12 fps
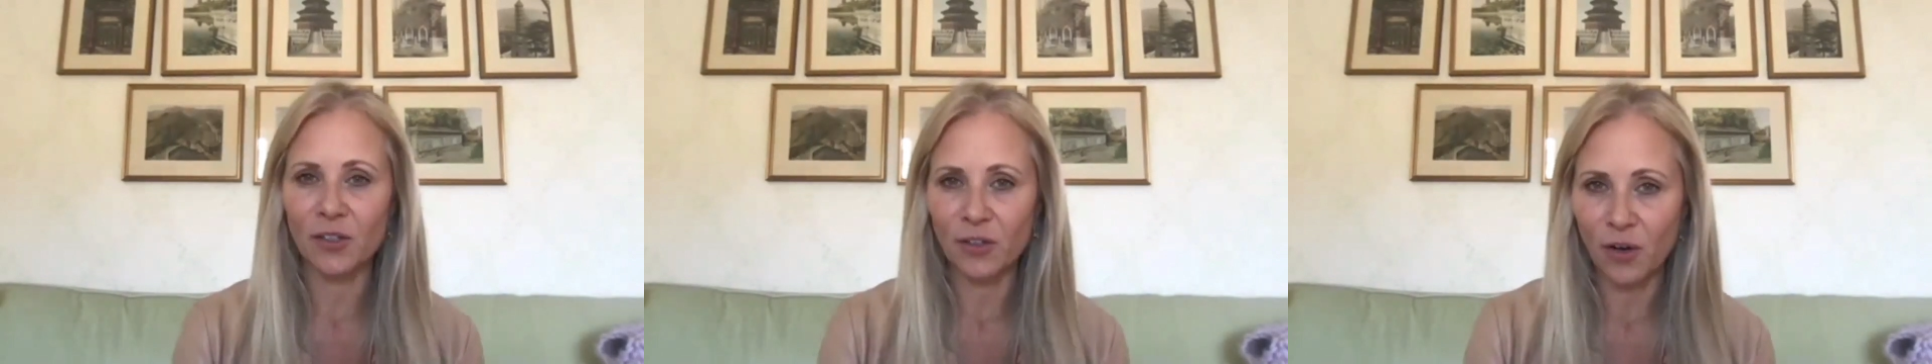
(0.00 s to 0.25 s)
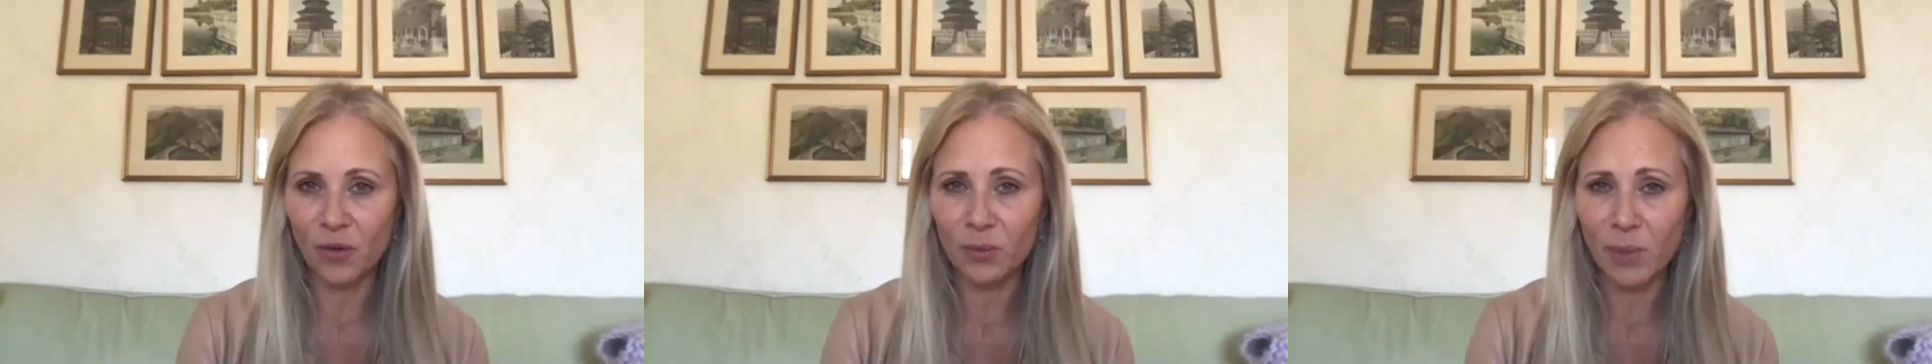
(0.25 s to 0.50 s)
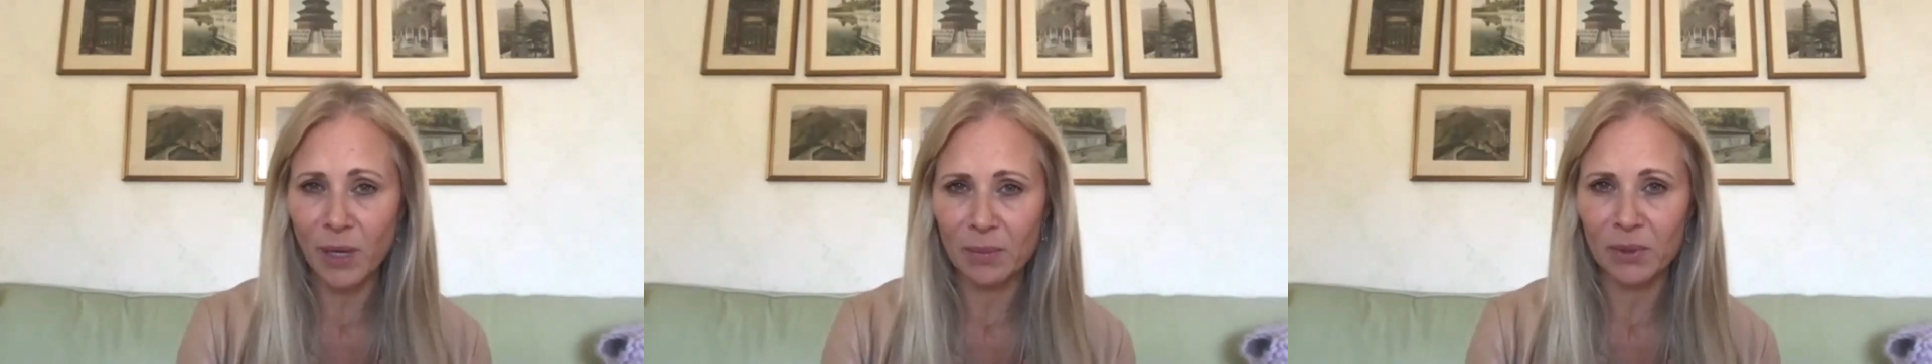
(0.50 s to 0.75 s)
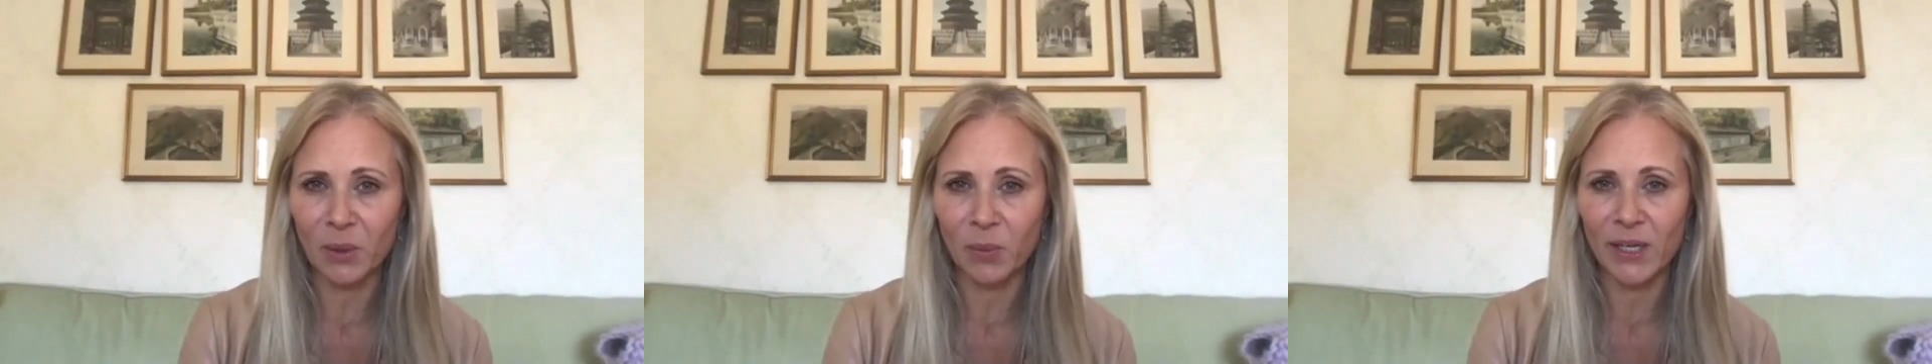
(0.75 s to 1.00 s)
own public
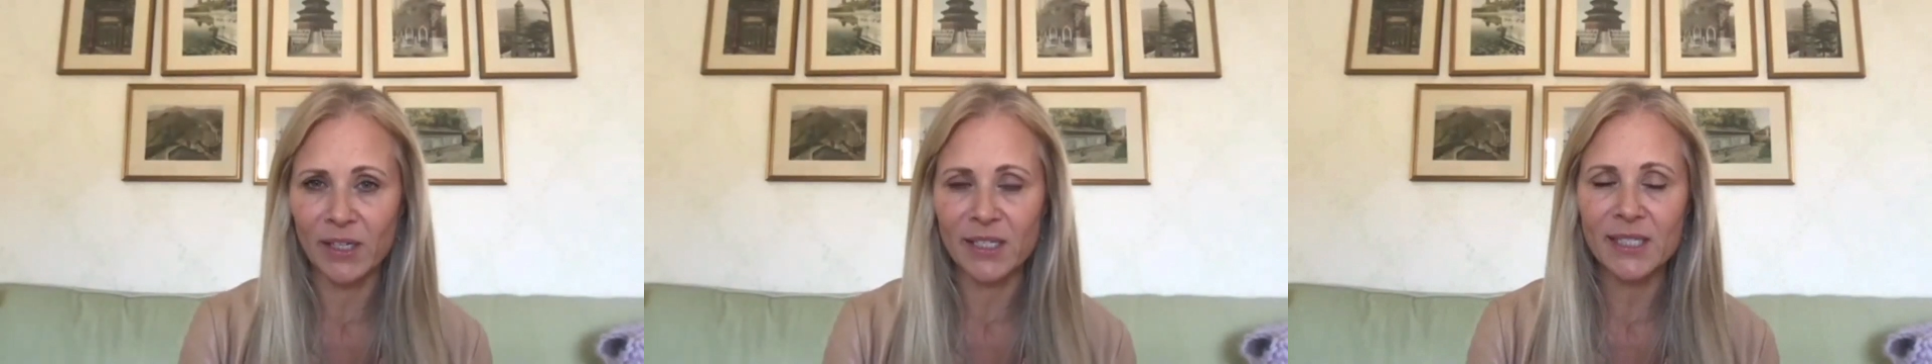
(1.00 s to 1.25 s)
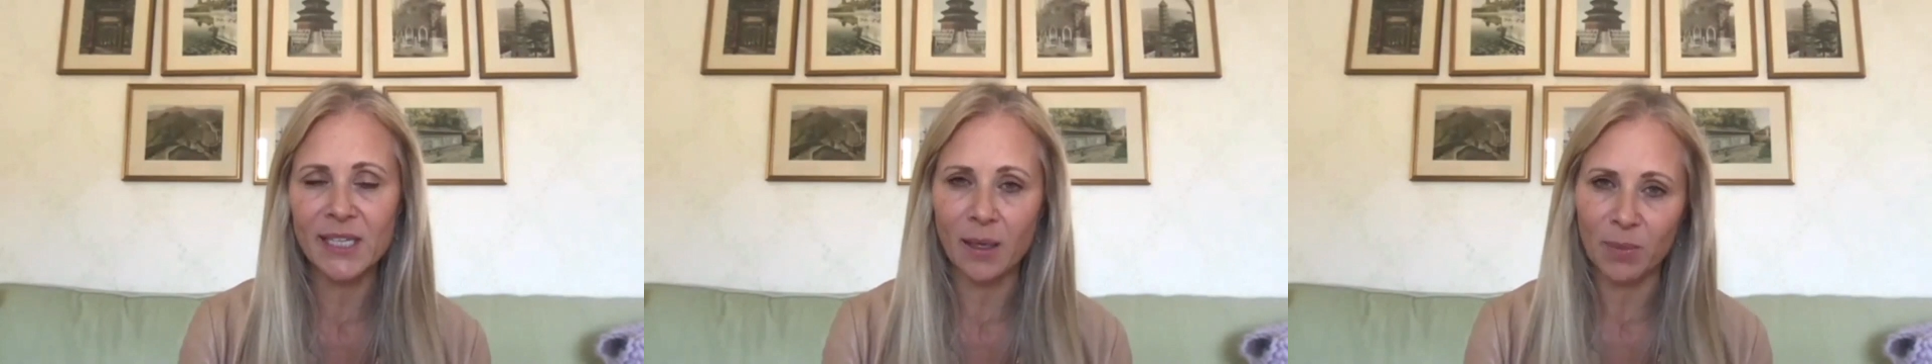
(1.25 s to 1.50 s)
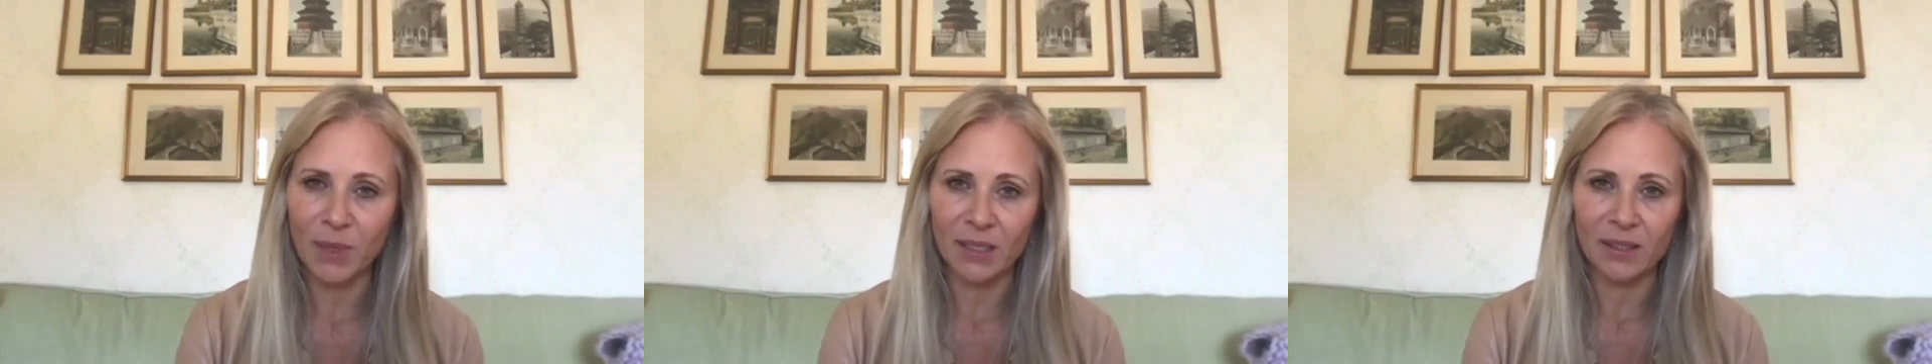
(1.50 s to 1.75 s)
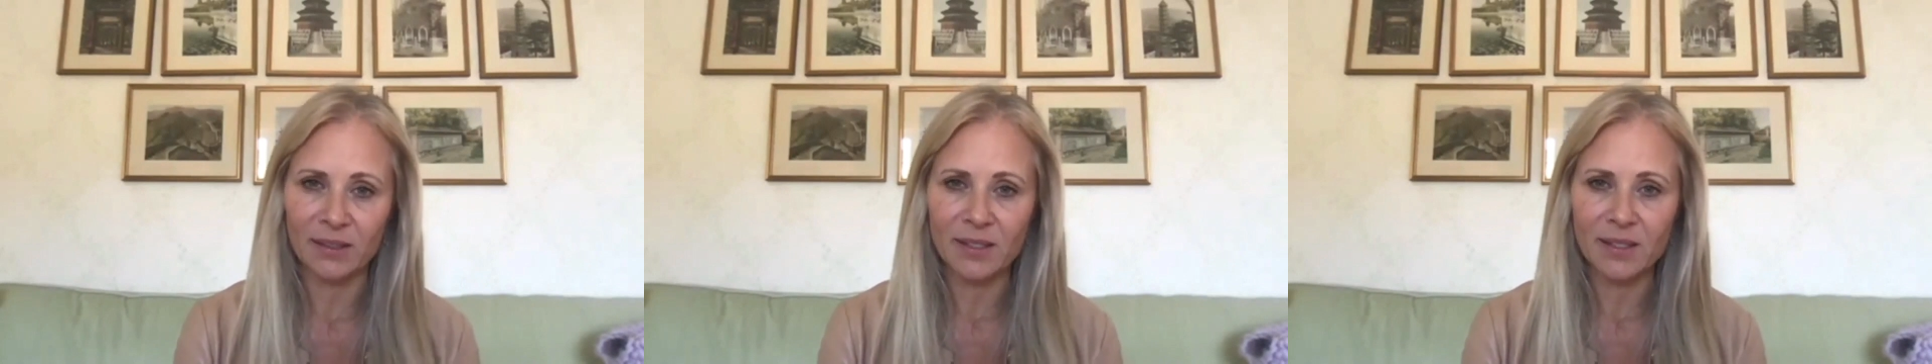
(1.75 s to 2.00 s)
awareness
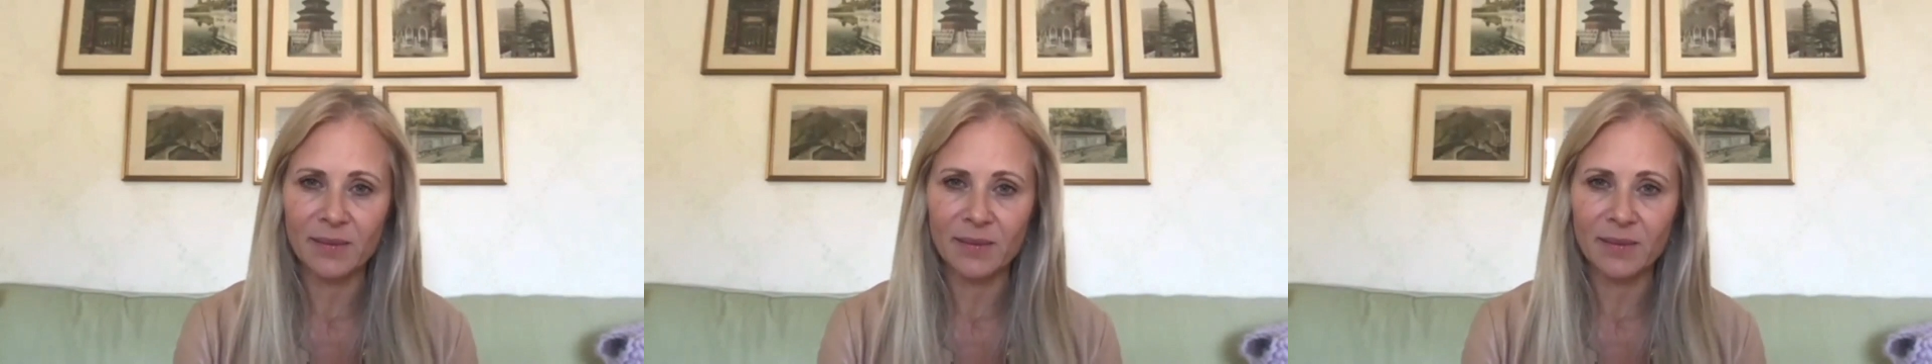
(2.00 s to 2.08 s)
campaigns.